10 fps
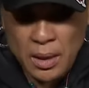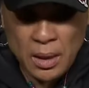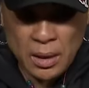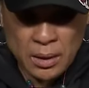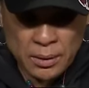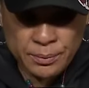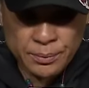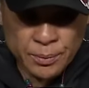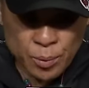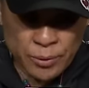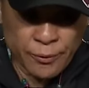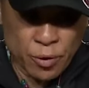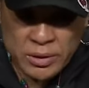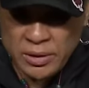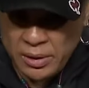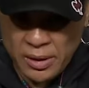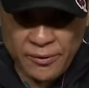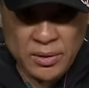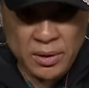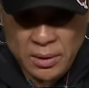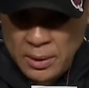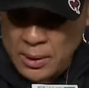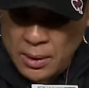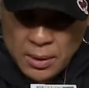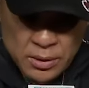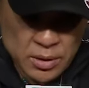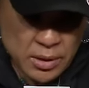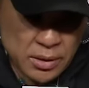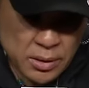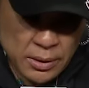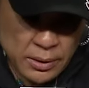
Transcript: We're fortunate enough to just,